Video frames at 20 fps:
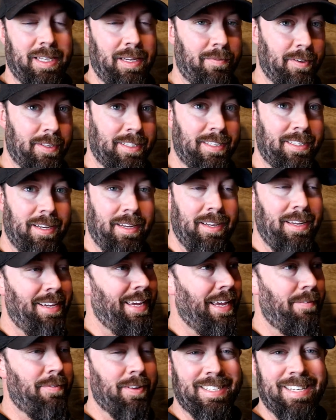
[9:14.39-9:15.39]
If it's,
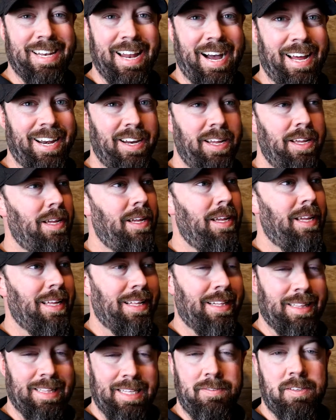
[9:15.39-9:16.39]
if it's not,
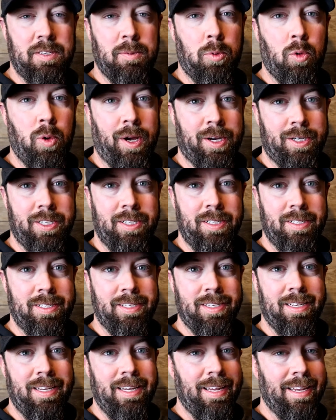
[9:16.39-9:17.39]
leave some
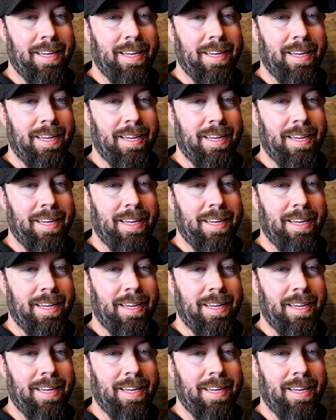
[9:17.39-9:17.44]
questions